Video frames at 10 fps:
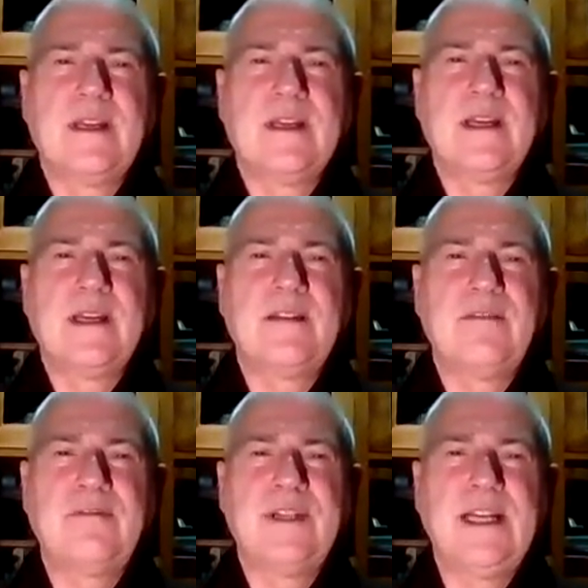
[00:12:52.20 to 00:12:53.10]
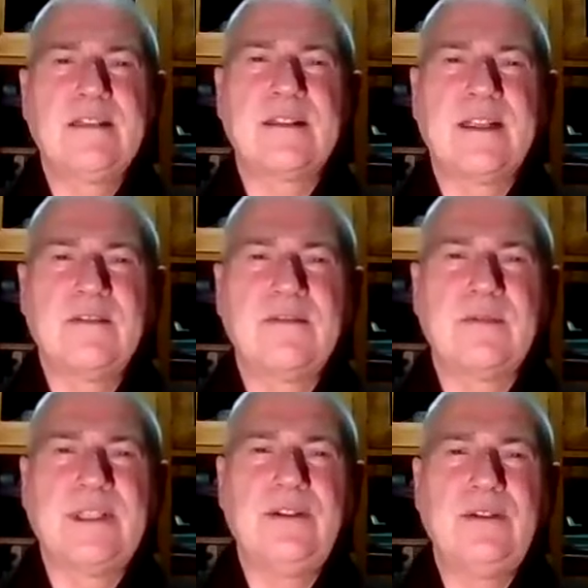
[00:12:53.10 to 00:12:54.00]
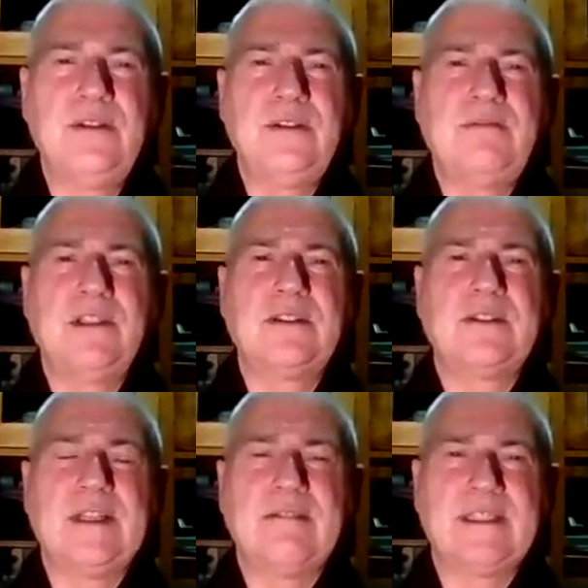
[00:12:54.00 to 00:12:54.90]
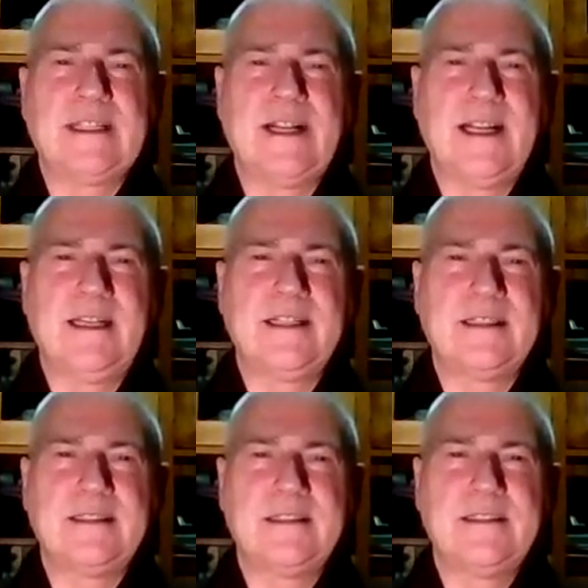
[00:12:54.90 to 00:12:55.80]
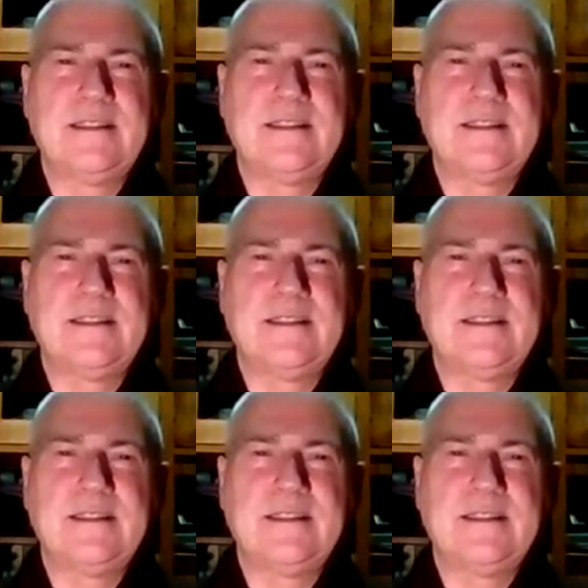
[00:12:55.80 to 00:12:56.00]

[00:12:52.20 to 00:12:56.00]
and fill ourselves with universal loving kindness,